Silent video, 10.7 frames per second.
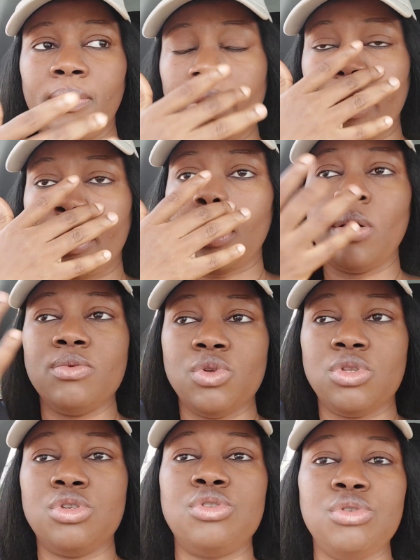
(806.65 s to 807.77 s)
Like it comes
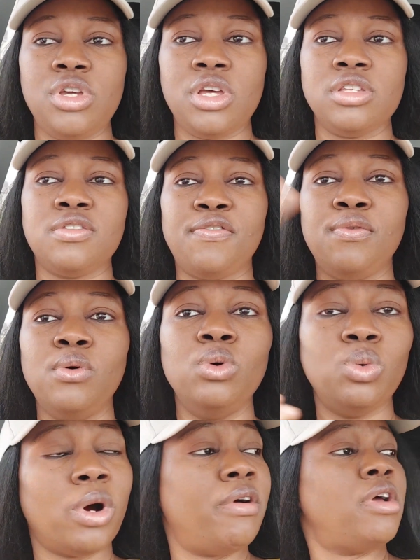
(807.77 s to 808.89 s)
with 2 years full
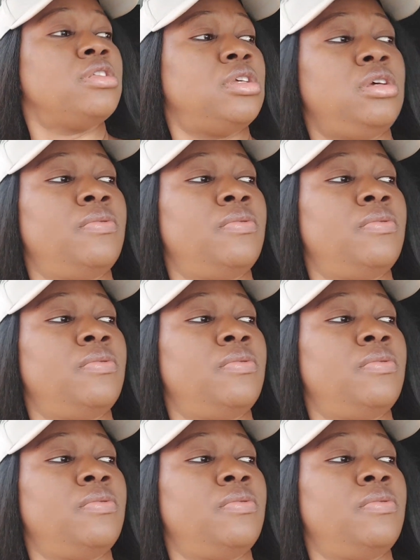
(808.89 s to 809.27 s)
warranty